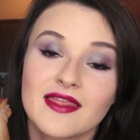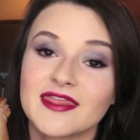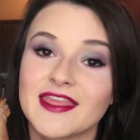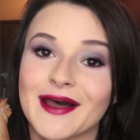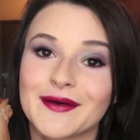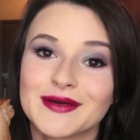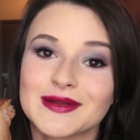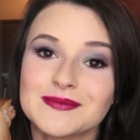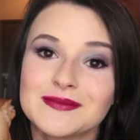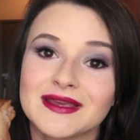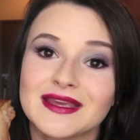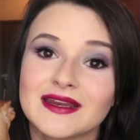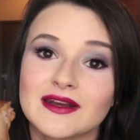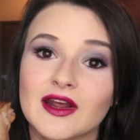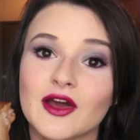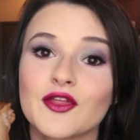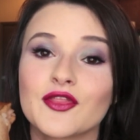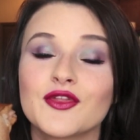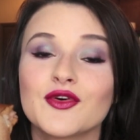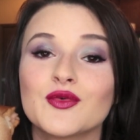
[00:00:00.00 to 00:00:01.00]
That would mean
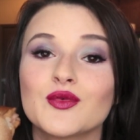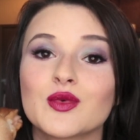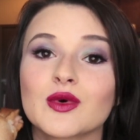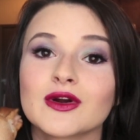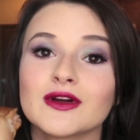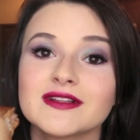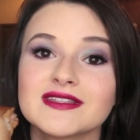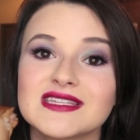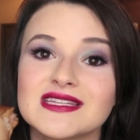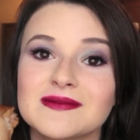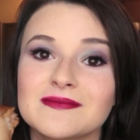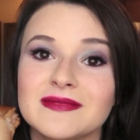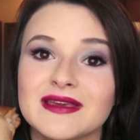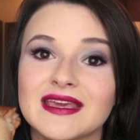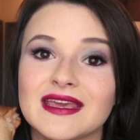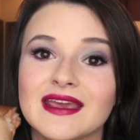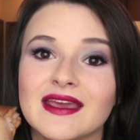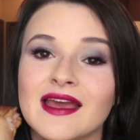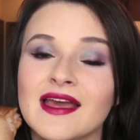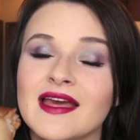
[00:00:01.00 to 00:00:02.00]
the world to
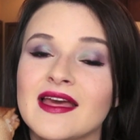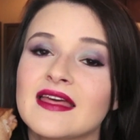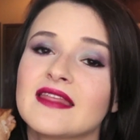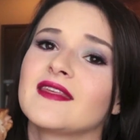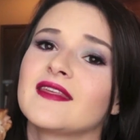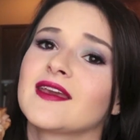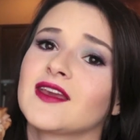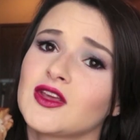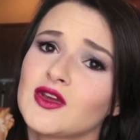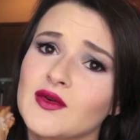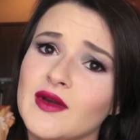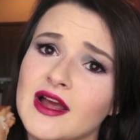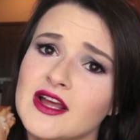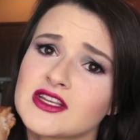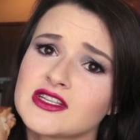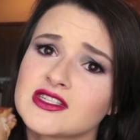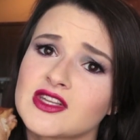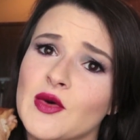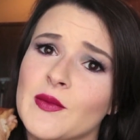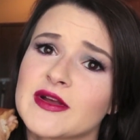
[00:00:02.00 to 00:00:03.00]
me. Thank you
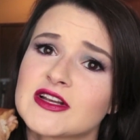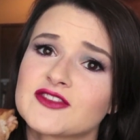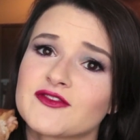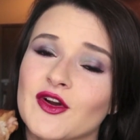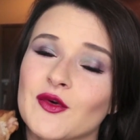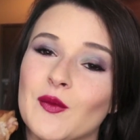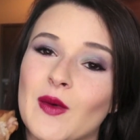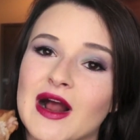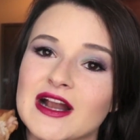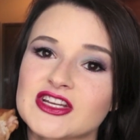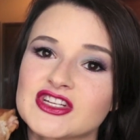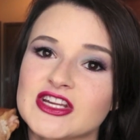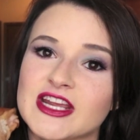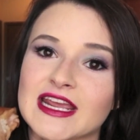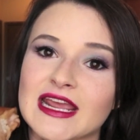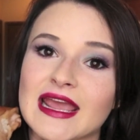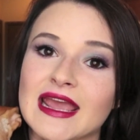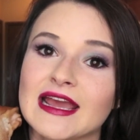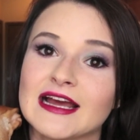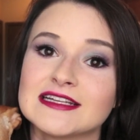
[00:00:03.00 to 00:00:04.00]
guys so much for
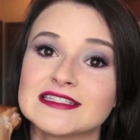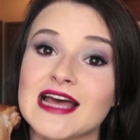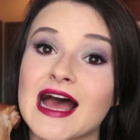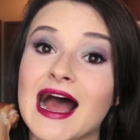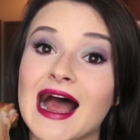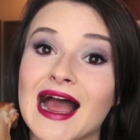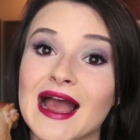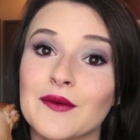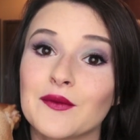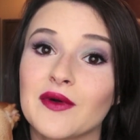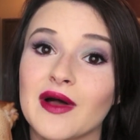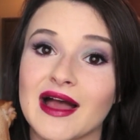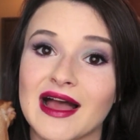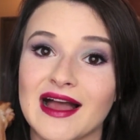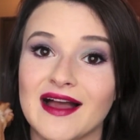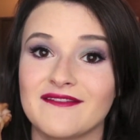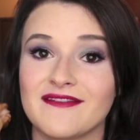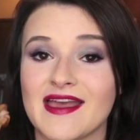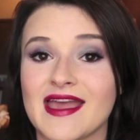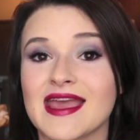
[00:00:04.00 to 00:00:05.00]
watching, and I will
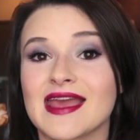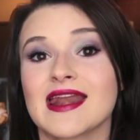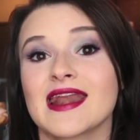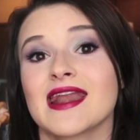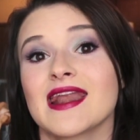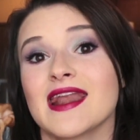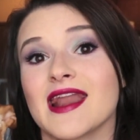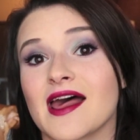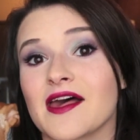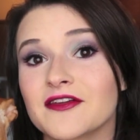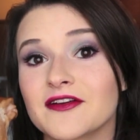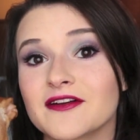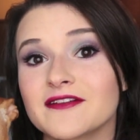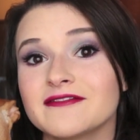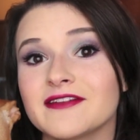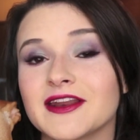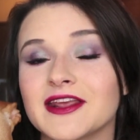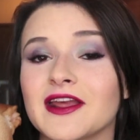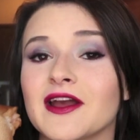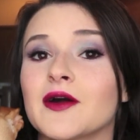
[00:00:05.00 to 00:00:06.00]
have another
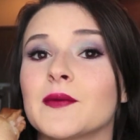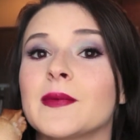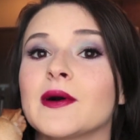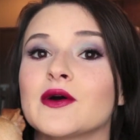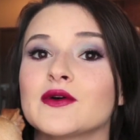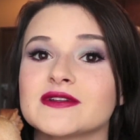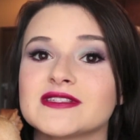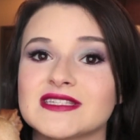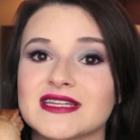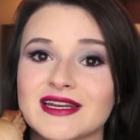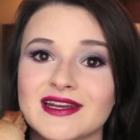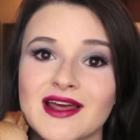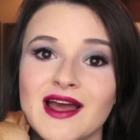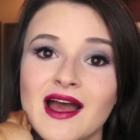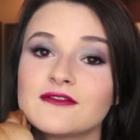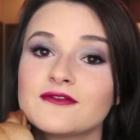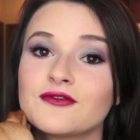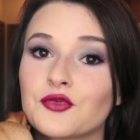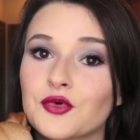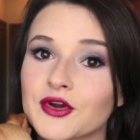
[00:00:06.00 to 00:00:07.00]
video posted
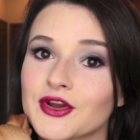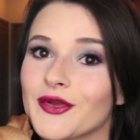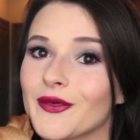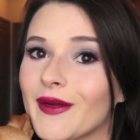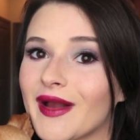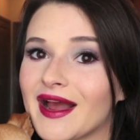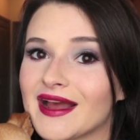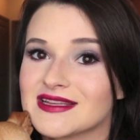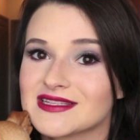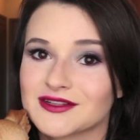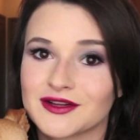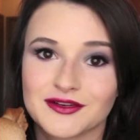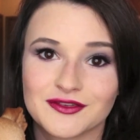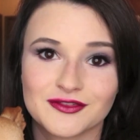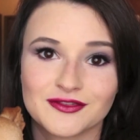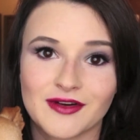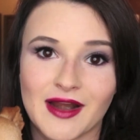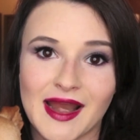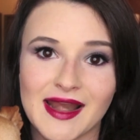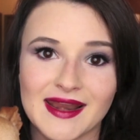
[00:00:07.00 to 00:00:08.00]
for you guys on
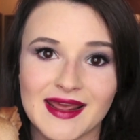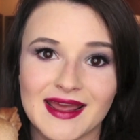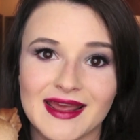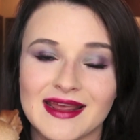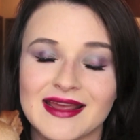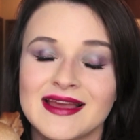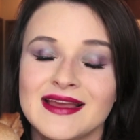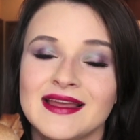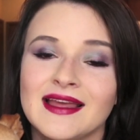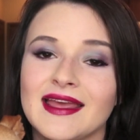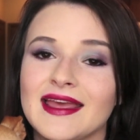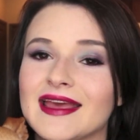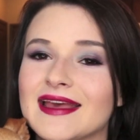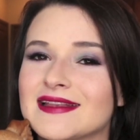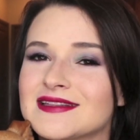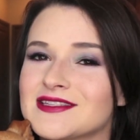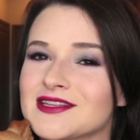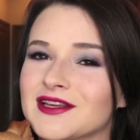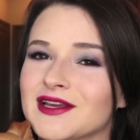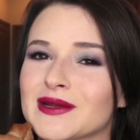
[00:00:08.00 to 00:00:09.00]
Friday.
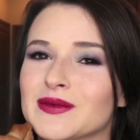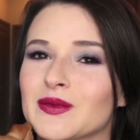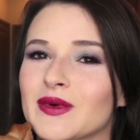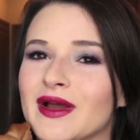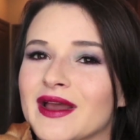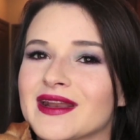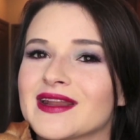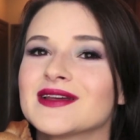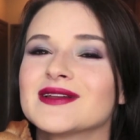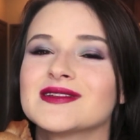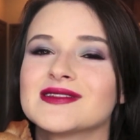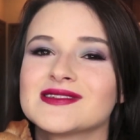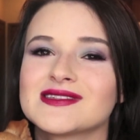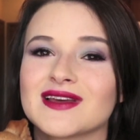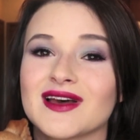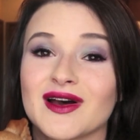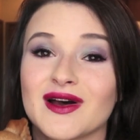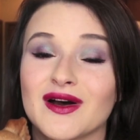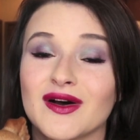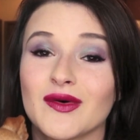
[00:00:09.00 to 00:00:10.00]
It's a good one,
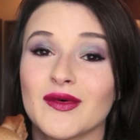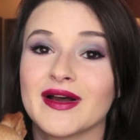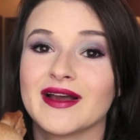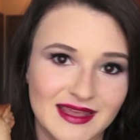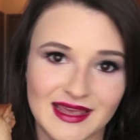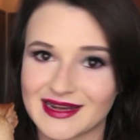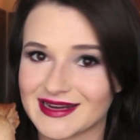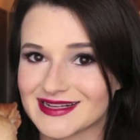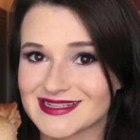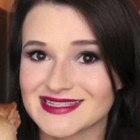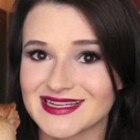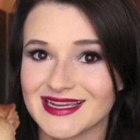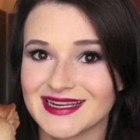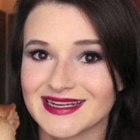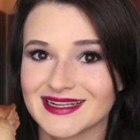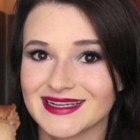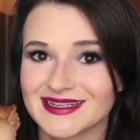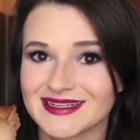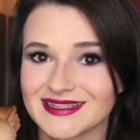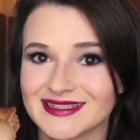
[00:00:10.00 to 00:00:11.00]
so get
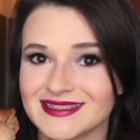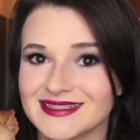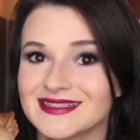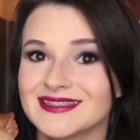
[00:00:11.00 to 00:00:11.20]
excited.